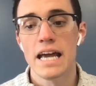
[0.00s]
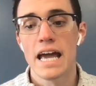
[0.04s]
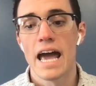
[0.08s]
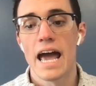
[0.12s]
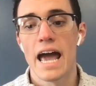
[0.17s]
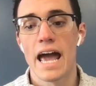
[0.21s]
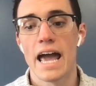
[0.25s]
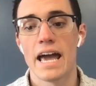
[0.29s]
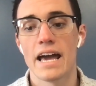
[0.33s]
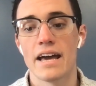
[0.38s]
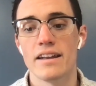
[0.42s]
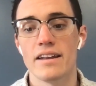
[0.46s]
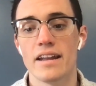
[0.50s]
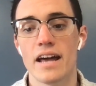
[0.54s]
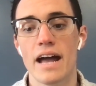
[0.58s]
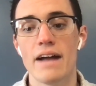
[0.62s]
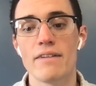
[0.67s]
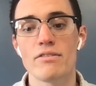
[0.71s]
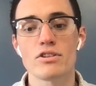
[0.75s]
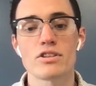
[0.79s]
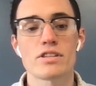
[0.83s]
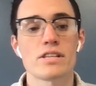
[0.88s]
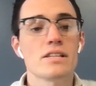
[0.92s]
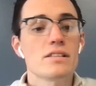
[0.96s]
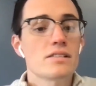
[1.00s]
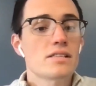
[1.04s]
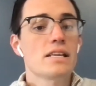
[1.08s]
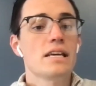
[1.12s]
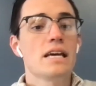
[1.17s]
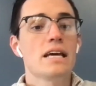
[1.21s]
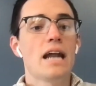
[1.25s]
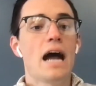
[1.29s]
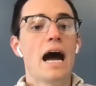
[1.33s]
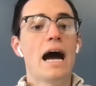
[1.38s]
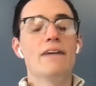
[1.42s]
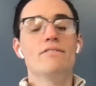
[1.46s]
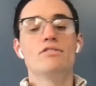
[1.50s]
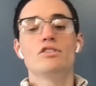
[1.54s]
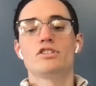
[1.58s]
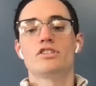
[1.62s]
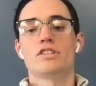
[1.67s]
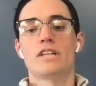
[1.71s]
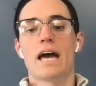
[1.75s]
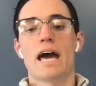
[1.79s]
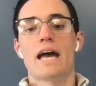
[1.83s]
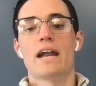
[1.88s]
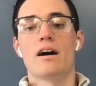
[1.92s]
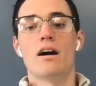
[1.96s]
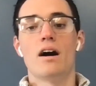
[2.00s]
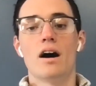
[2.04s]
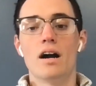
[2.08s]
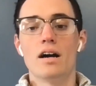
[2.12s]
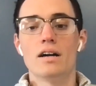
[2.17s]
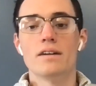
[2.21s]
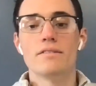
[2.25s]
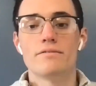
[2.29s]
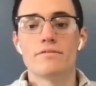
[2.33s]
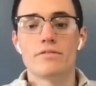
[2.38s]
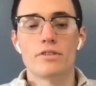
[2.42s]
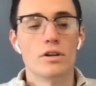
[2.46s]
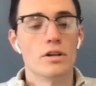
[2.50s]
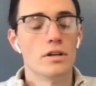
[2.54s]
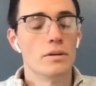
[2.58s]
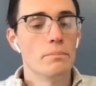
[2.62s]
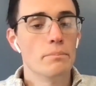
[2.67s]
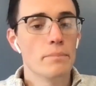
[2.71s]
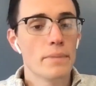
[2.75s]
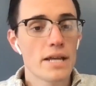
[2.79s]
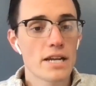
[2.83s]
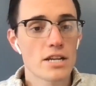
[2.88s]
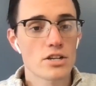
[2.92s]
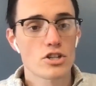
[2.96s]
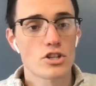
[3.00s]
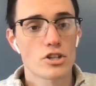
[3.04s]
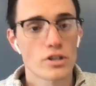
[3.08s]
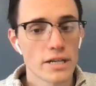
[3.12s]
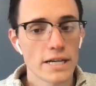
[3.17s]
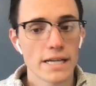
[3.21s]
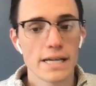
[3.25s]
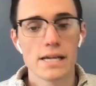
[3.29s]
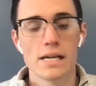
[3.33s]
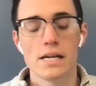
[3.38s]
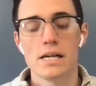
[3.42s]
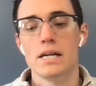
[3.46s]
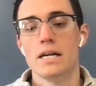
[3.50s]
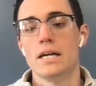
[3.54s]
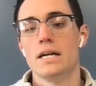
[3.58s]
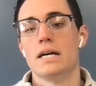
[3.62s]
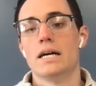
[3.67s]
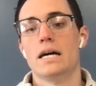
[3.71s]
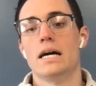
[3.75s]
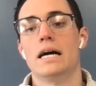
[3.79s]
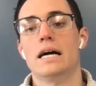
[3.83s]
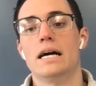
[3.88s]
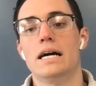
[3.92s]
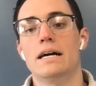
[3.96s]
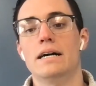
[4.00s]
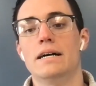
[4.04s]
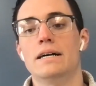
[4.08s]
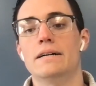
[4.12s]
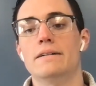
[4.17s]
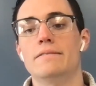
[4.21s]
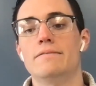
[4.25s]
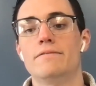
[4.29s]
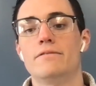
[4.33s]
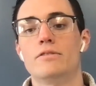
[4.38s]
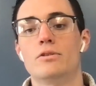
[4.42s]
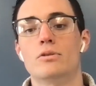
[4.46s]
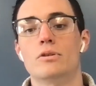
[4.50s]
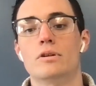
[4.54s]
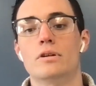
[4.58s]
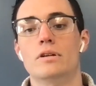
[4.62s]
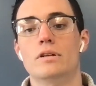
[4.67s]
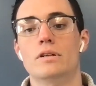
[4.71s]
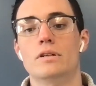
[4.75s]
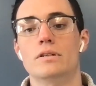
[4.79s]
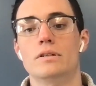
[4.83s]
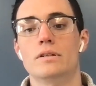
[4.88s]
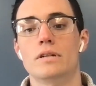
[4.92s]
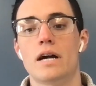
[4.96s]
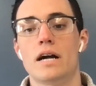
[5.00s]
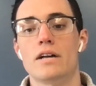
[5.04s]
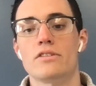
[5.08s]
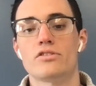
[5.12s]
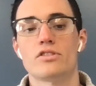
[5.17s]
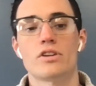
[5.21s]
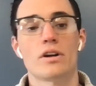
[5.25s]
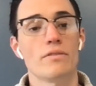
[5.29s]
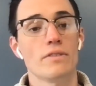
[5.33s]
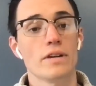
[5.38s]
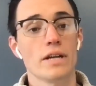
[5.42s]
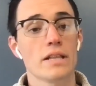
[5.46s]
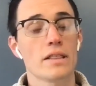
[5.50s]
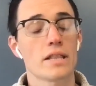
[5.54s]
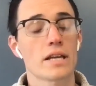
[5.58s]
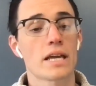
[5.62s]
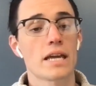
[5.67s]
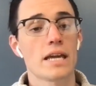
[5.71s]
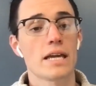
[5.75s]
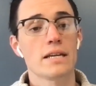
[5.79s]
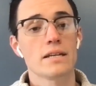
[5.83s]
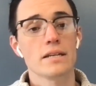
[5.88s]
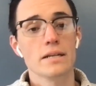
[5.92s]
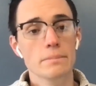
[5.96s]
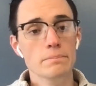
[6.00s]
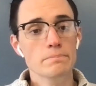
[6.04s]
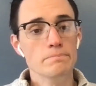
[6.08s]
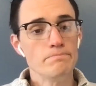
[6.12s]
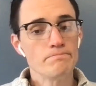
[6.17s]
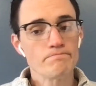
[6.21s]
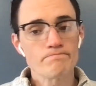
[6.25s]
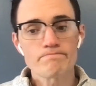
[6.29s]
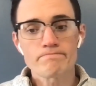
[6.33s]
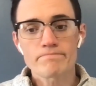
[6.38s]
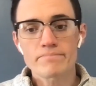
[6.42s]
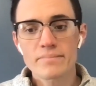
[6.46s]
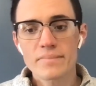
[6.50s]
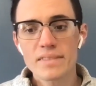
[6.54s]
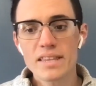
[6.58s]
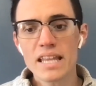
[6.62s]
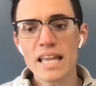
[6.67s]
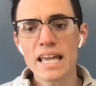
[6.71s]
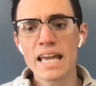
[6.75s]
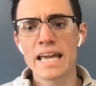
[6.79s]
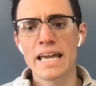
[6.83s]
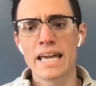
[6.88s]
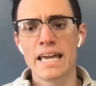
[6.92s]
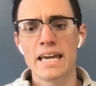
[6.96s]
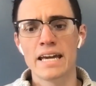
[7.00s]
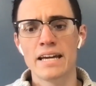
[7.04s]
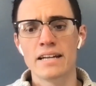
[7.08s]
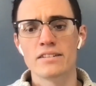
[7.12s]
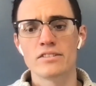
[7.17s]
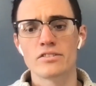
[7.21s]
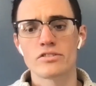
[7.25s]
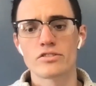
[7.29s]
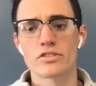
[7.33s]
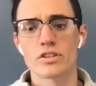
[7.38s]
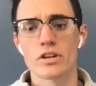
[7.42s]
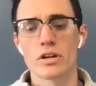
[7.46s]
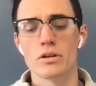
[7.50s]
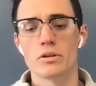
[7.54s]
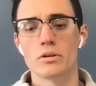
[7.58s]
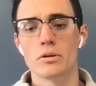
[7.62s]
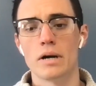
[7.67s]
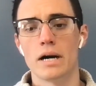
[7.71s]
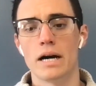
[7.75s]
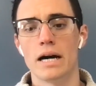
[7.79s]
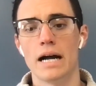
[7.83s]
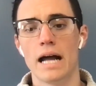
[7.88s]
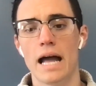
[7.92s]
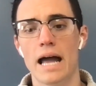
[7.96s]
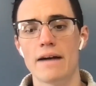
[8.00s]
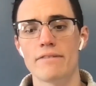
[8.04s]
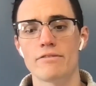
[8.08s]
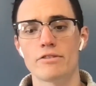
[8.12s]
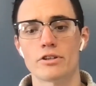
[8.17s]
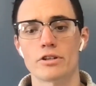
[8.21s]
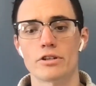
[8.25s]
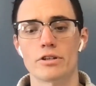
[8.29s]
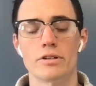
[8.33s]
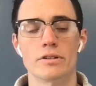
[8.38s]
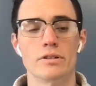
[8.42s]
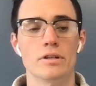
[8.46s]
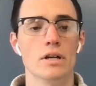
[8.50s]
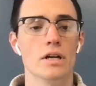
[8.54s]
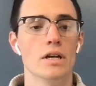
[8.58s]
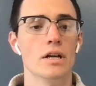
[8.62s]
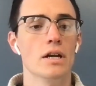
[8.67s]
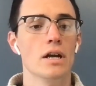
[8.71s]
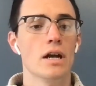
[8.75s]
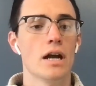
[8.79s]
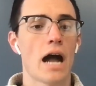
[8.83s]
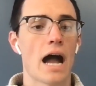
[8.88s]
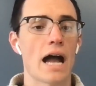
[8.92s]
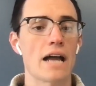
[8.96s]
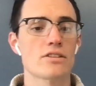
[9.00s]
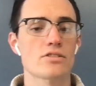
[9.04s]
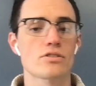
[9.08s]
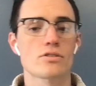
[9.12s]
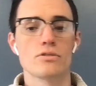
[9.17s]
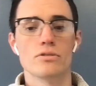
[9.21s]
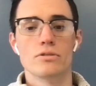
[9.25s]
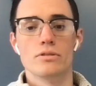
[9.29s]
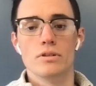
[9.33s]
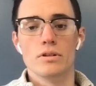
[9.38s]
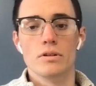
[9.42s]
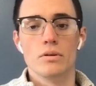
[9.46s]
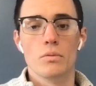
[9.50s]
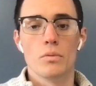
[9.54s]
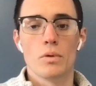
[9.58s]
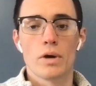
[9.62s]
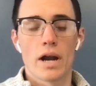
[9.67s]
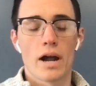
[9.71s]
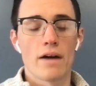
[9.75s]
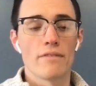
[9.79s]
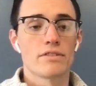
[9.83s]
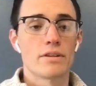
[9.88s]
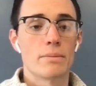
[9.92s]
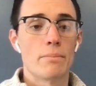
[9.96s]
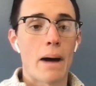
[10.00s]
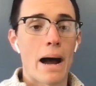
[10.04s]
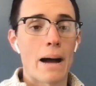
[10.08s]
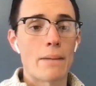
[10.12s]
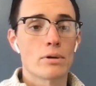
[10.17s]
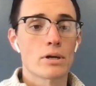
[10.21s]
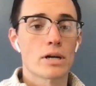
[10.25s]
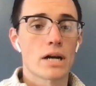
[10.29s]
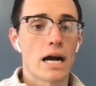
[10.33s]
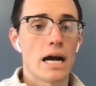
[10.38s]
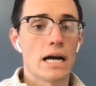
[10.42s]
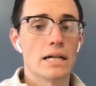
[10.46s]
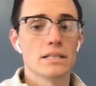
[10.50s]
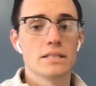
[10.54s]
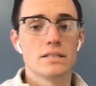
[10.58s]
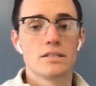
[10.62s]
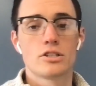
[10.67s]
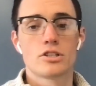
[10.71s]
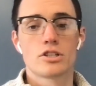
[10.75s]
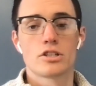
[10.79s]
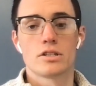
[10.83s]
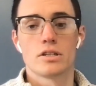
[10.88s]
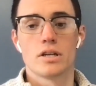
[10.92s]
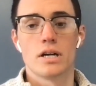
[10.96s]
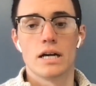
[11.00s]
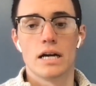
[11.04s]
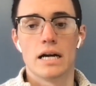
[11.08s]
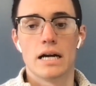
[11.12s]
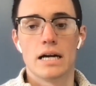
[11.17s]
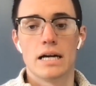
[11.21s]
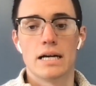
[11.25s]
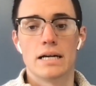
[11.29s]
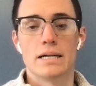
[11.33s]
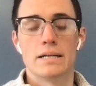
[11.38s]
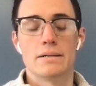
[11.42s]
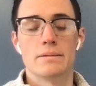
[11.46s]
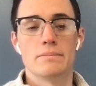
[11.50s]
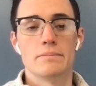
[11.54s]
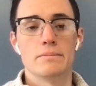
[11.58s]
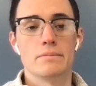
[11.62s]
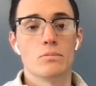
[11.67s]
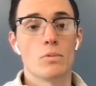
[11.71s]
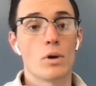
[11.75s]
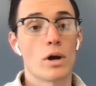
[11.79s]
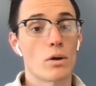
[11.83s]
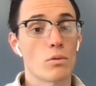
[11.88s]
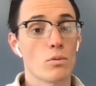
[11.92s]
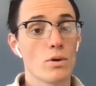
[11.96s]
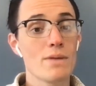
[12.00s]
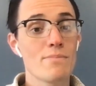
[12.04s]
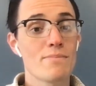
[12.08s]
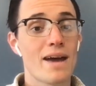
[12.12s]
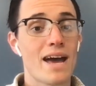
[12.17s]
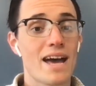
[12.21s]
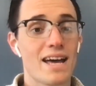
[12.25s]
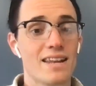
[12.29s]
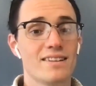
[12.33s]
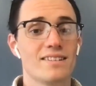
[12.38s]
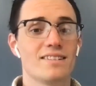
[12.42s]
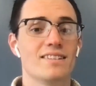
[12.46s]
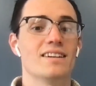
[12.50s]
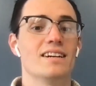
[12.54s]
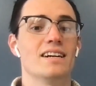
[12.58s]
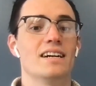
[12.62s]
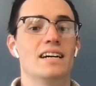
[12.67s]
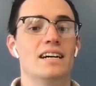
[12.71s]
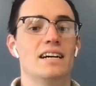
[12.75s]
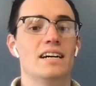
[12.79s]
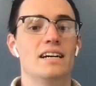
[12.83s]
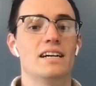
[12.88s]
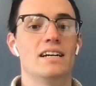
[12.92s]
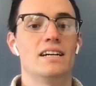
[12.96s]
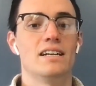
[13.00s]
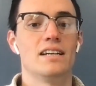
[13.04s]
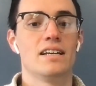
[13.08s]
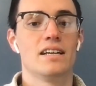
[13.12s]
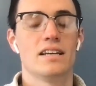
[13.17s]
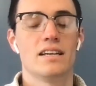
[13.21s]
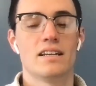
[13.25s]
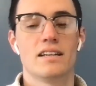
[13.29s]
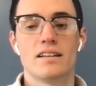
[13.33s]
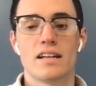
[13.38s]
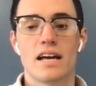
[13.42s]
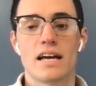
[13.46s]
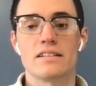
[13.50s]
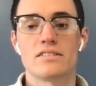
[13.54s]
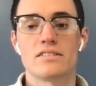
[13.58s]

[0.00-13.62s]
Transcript: And ever since then, I've just had a heart for ministry, for serving in the kingdom. And so after high school, went off to Bible college, where we met at